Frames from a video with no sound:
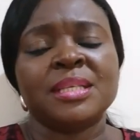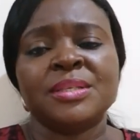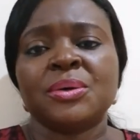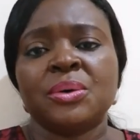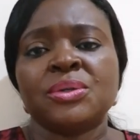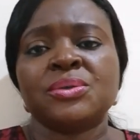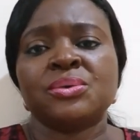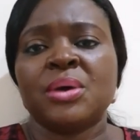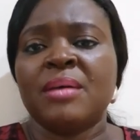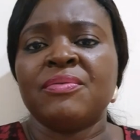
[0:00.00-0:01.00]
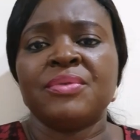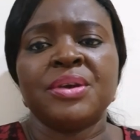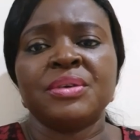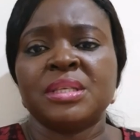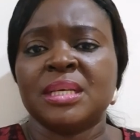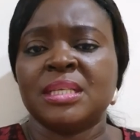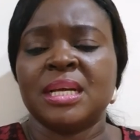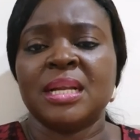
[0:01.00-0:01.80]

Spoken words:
this course to every researcher